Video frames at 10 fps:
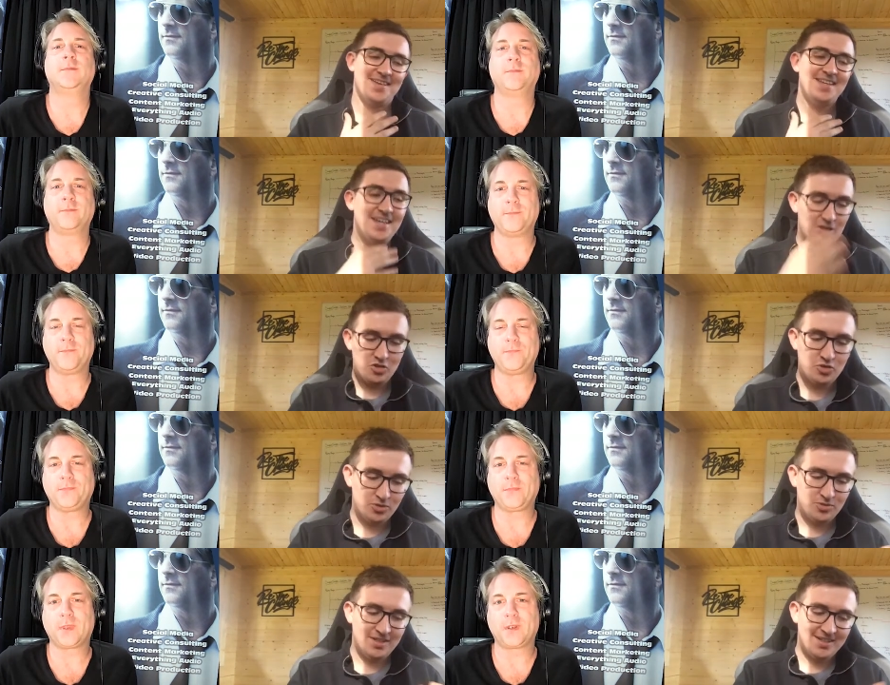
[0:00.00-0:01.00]
Speaker 1: yeah.
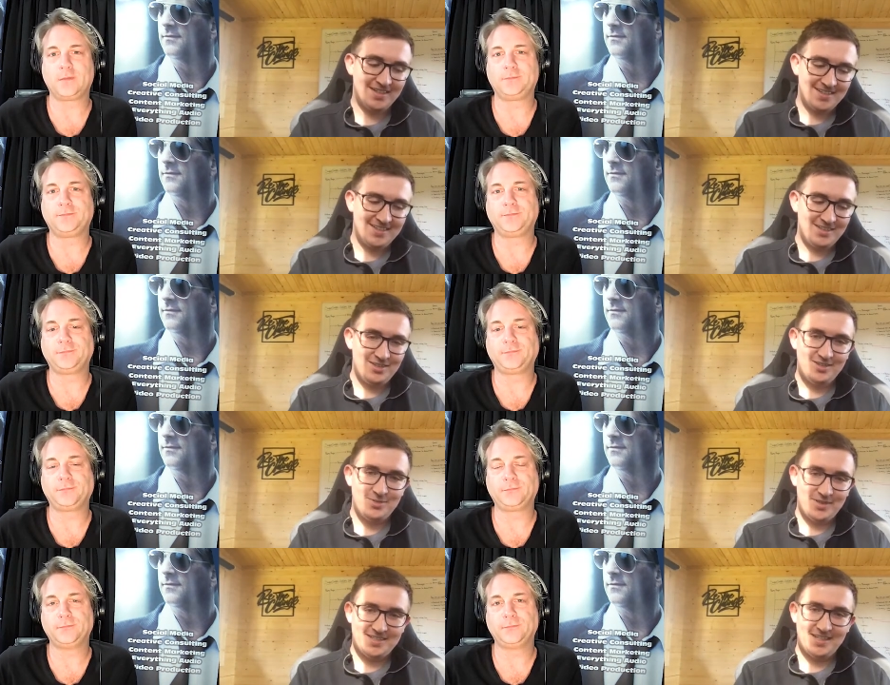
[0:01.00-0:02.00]
So.
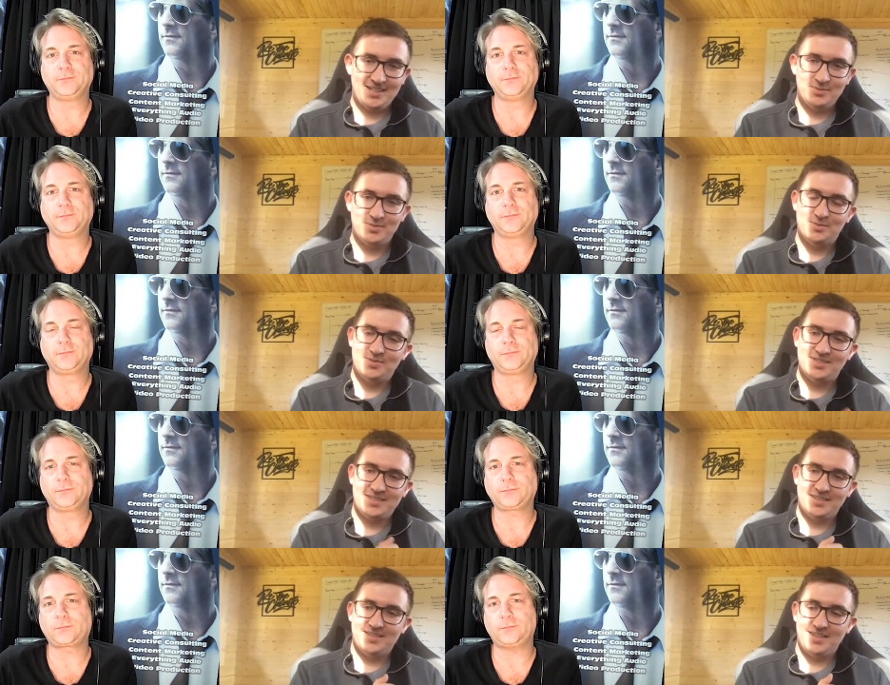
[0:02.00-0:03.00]
22nd was,
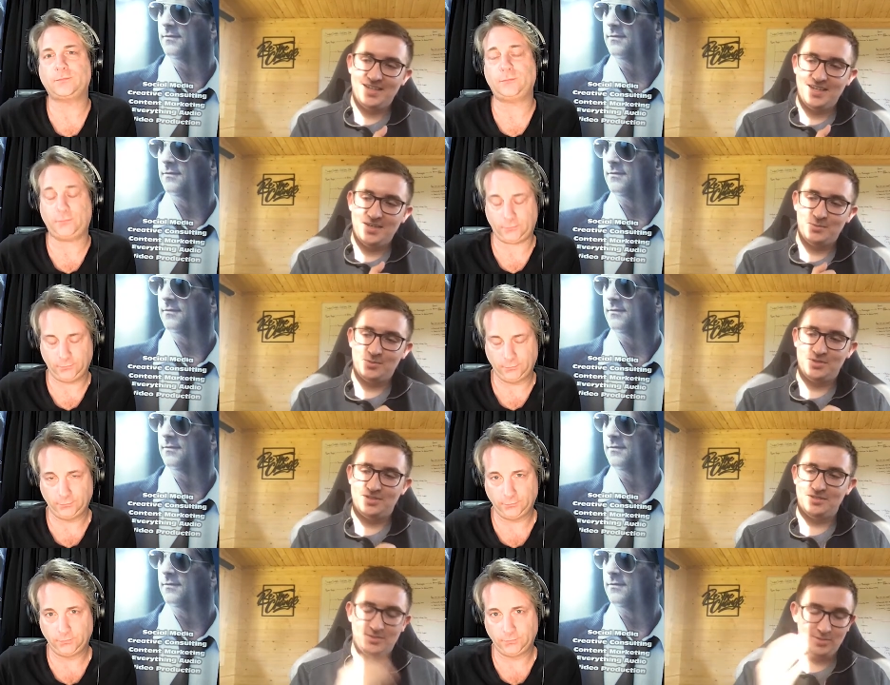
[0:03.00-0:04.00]
uh,
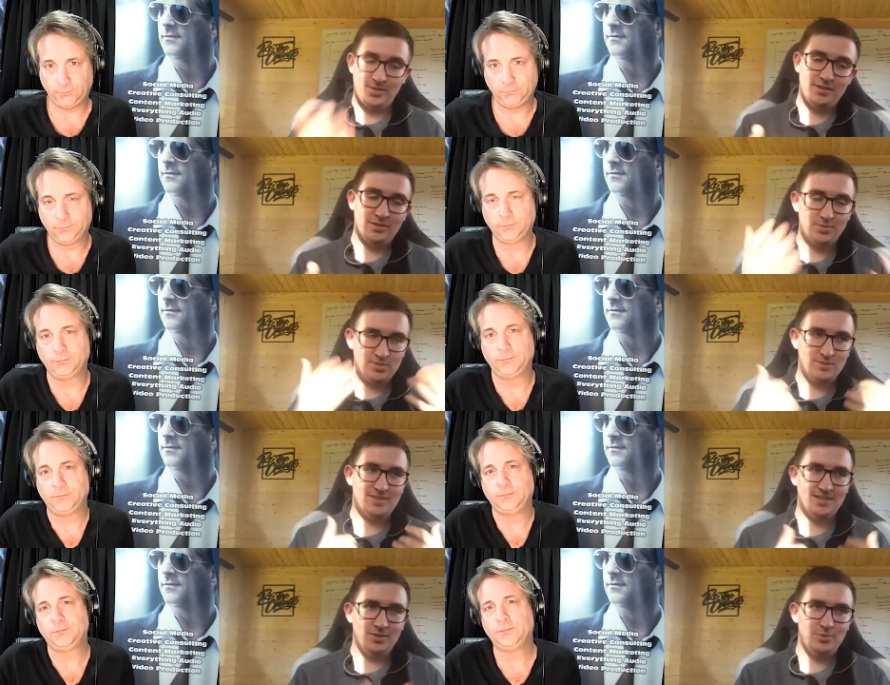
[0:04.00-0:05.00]
was the 23rd was
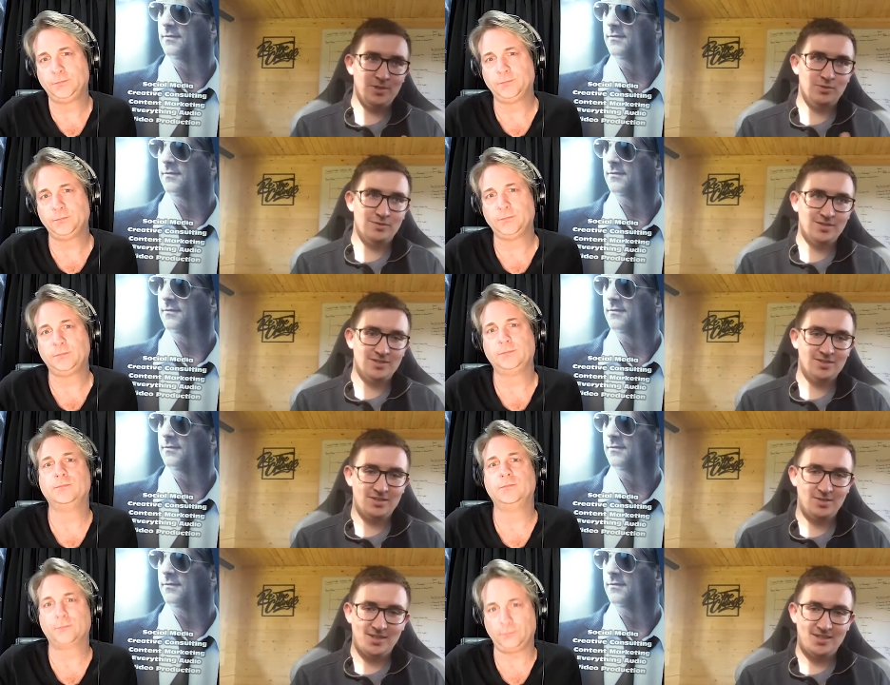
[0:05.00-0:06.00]
obviously looming over us, in the
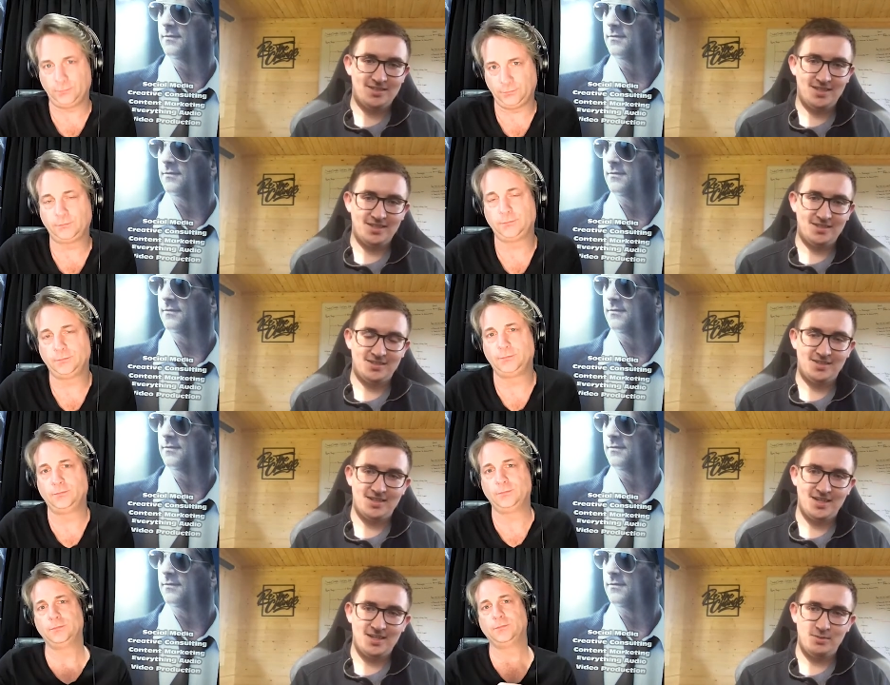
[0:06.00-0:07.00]
22nd mm-hmm.
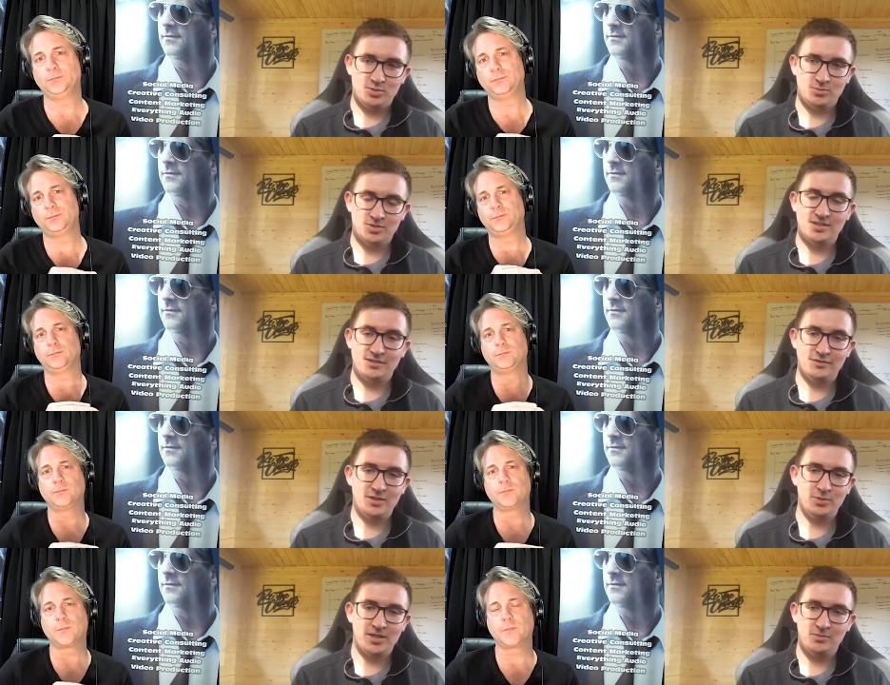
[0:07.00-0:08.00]
uh, it was almost like the
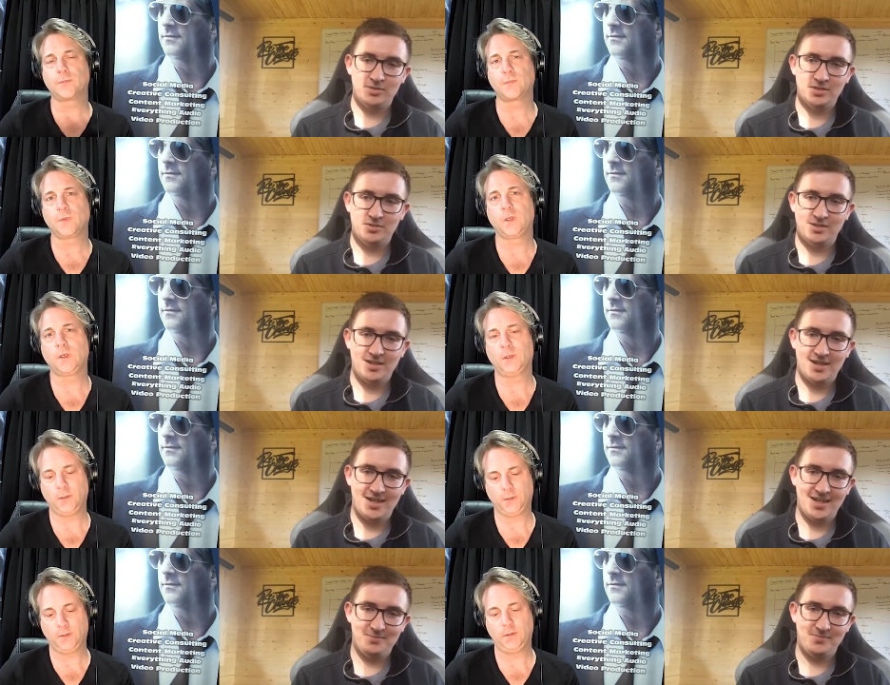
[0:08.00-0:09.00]
final countdown.
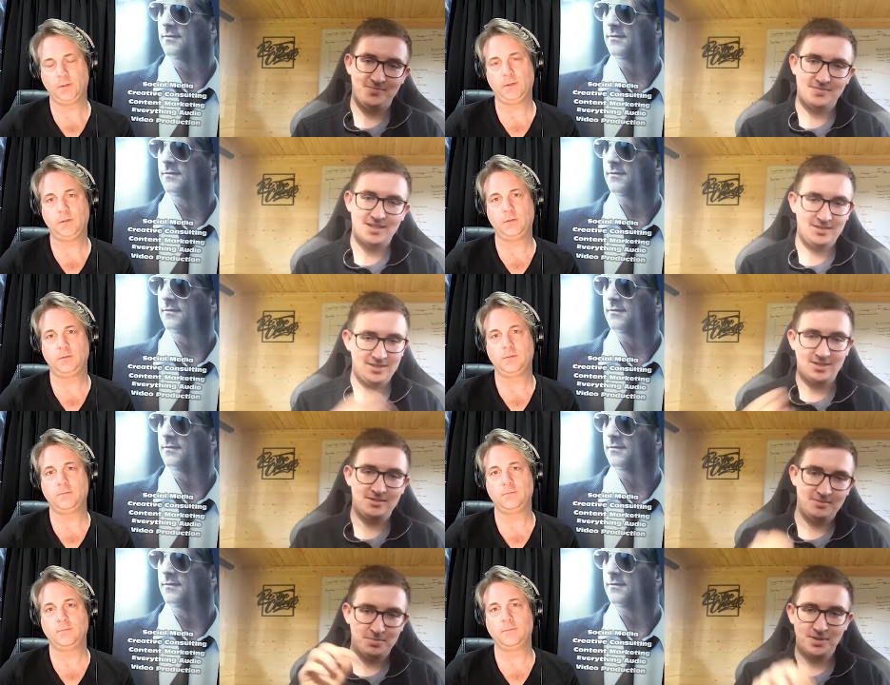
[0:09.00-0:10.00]
Um, and you
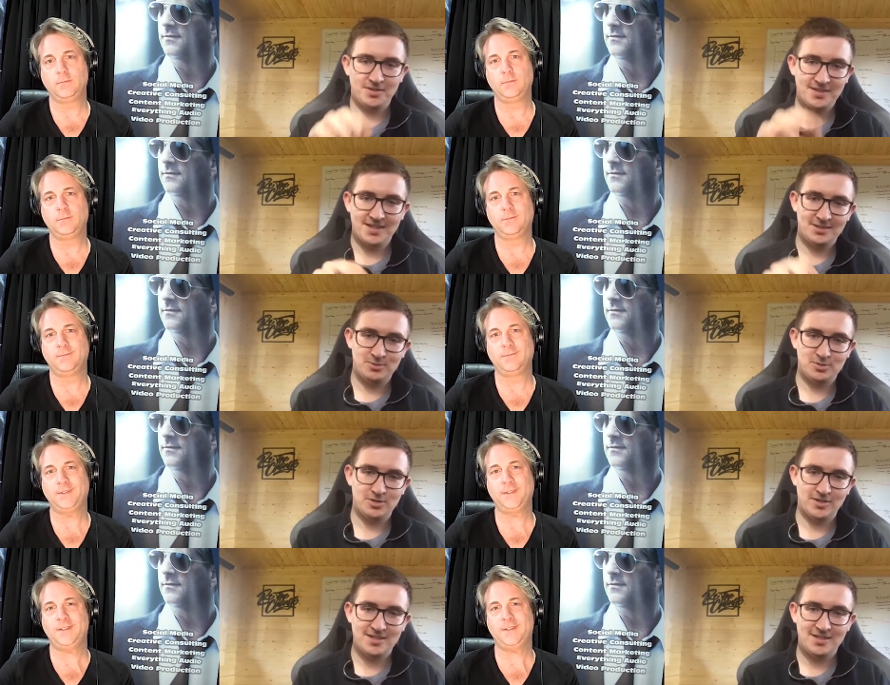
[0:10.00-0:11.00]
can plug that little
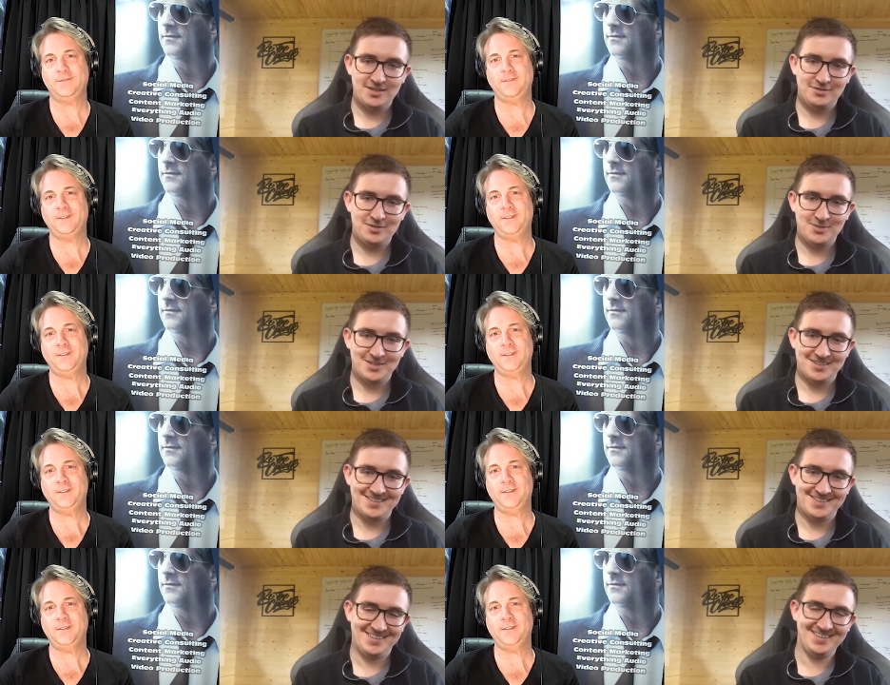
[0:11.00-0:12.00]
song in there if you want.
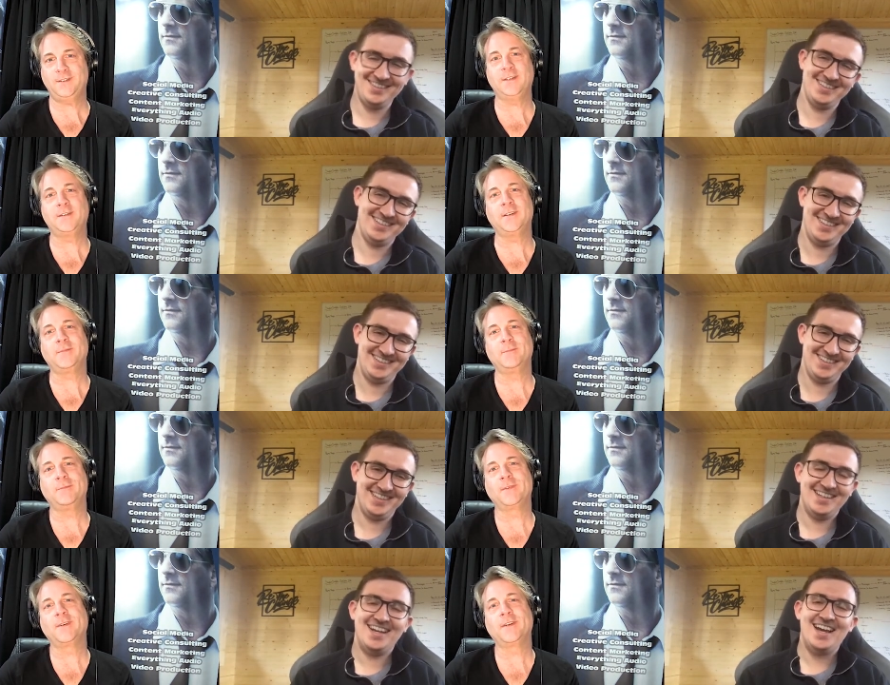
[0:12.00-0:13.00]
Yeah, sorry.
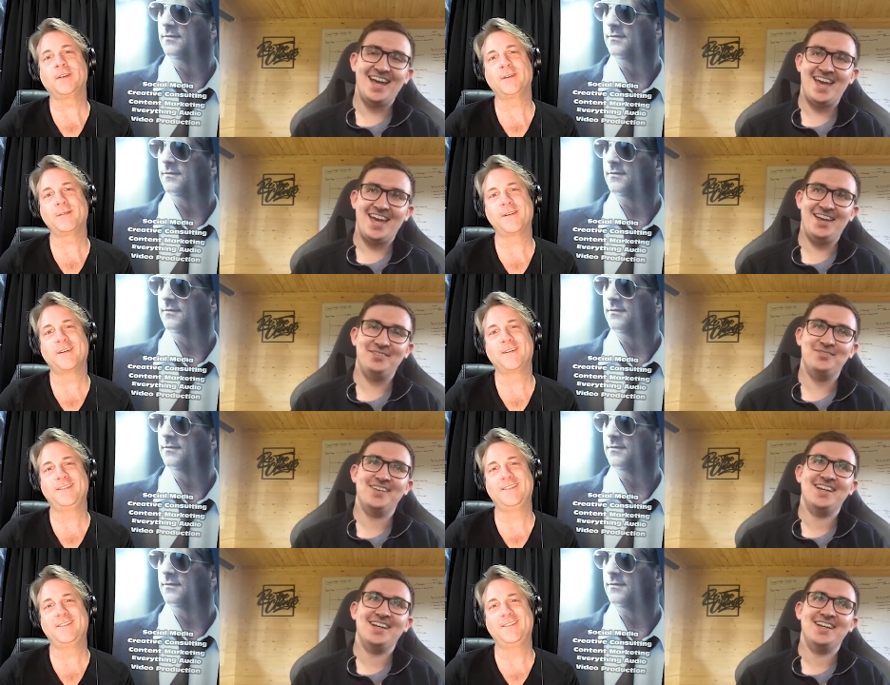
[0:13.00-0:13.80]
Um,